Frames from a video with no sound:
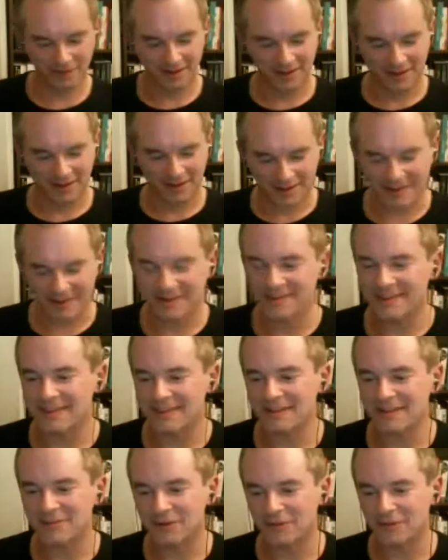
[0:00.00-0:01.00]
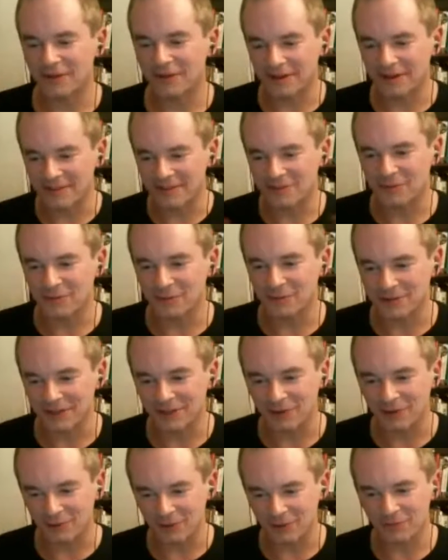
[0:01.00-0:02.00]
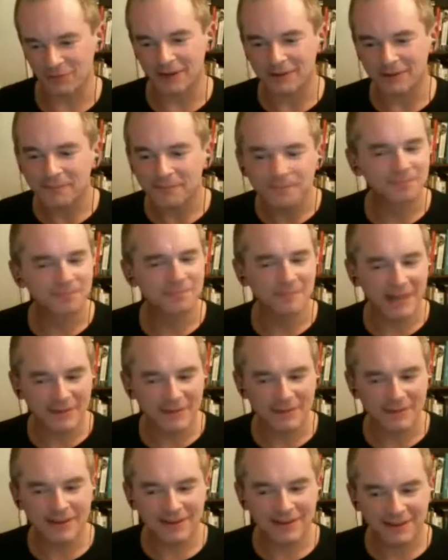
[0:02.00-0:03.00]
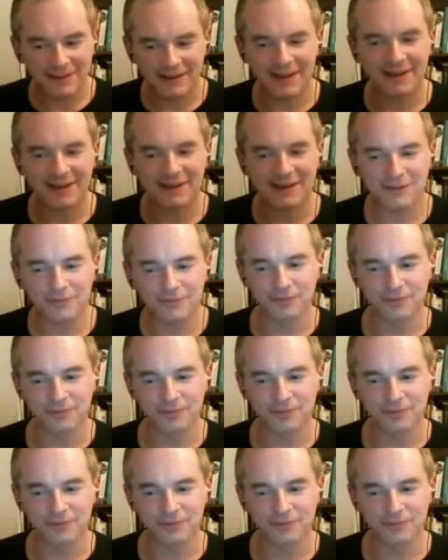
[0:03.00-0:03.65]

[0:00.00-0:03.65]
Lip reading: Again, that's what we're dealing with, right? Maybe, kind of.